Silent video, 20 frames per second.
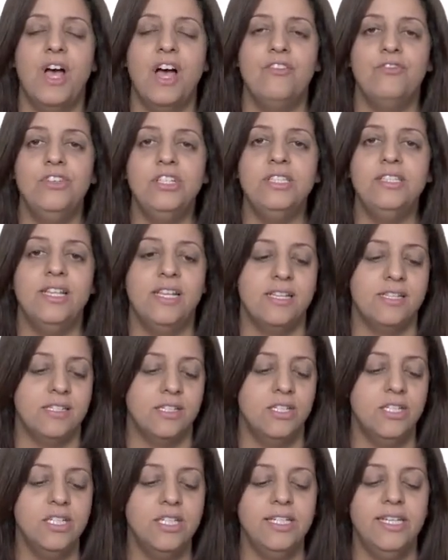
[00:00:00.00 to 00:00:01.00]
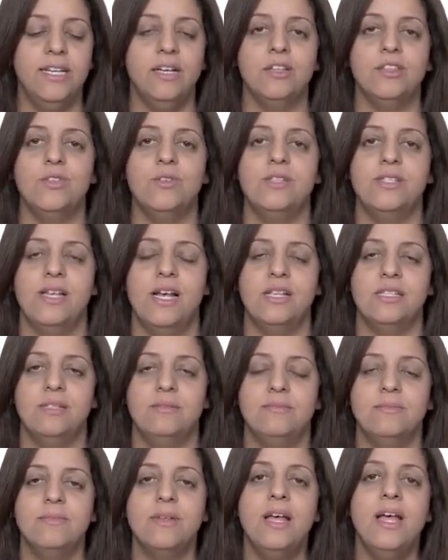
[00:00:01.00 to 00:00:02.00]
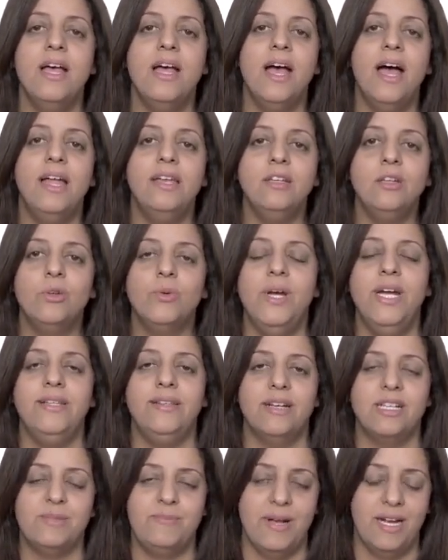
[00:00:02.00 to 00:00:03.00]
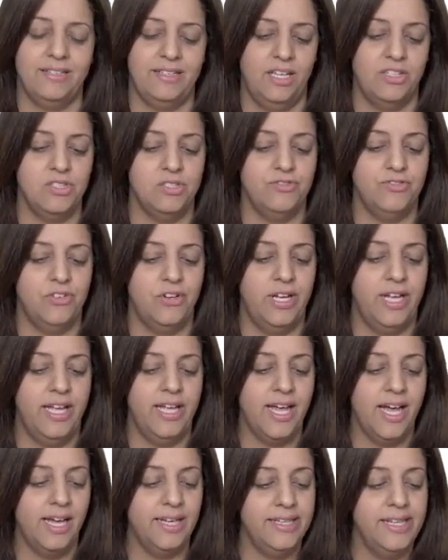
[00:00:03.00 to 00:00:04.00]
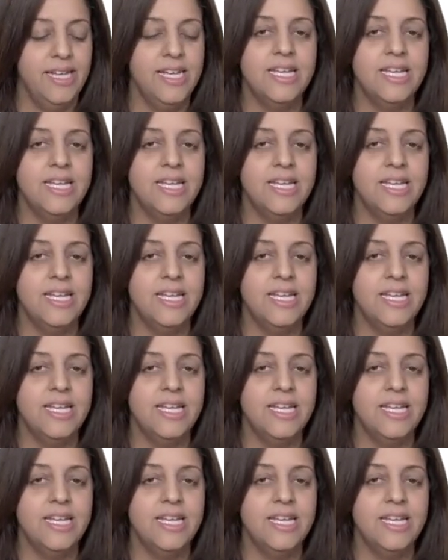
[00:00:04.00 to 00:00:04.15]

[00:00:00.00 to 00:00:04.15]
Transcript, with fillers: have witnessed early enthusiasm and great expectation for A I,